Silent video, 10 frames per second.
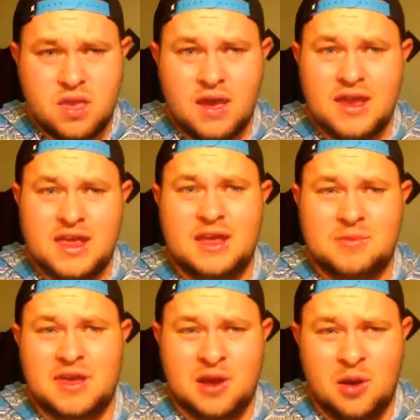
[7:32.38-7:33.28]
it hit
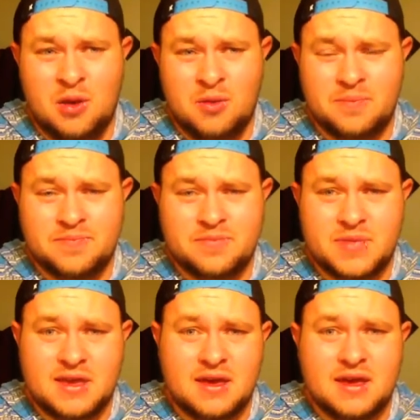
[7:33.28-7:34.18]
me at home,
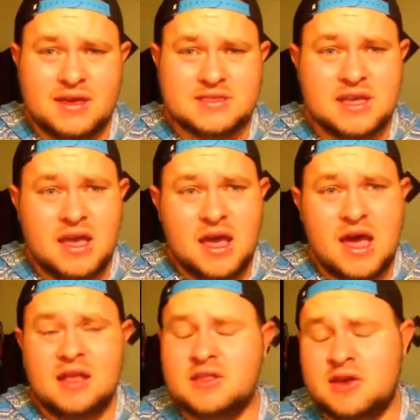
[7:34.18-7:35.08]
because
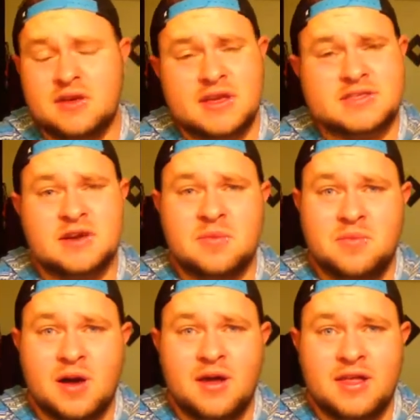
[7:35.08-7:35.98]
I literally started
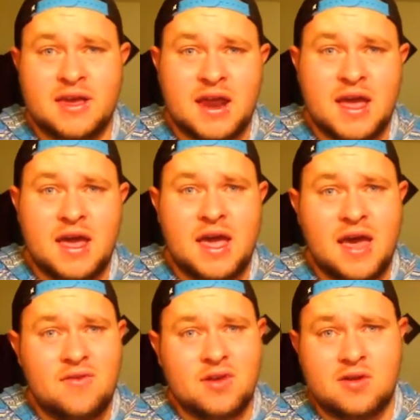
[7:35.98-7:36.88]
bawling, and I
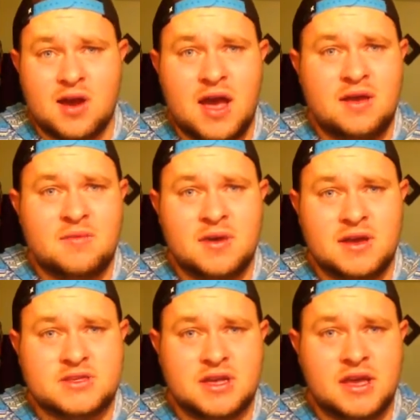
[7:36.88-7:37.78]
haven't cried
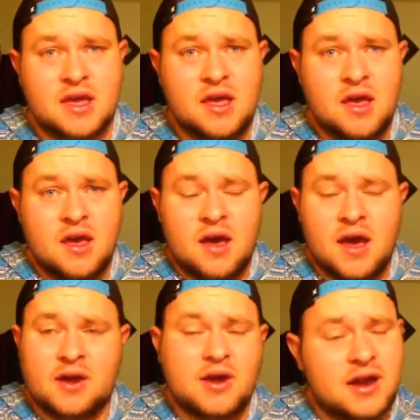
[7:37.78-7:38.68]
much. Like,
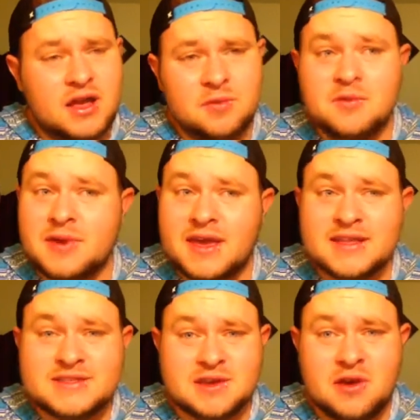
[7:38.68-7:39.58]
I cried a couple
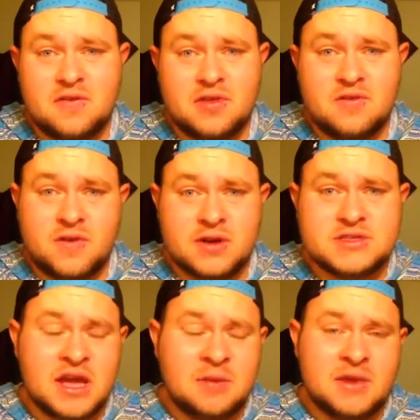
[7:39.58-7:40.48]
weekends ago for the
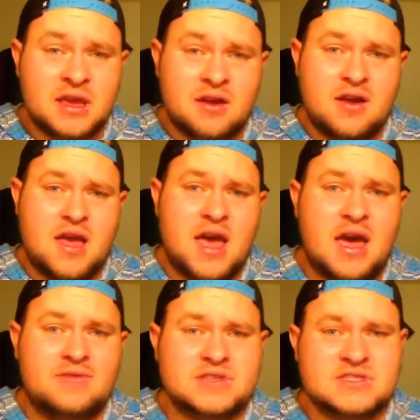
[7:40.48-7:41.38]
first time in a year and a
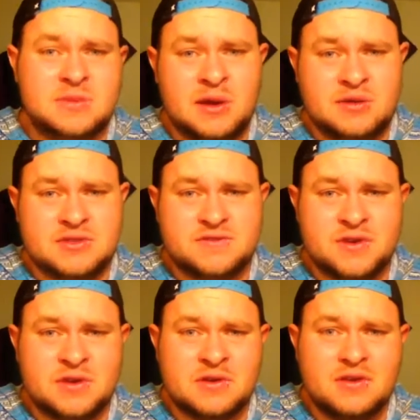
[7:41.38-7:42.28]
half since my uncle's
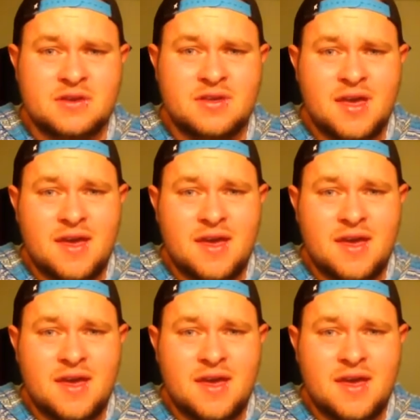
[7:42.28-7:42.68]
funeral,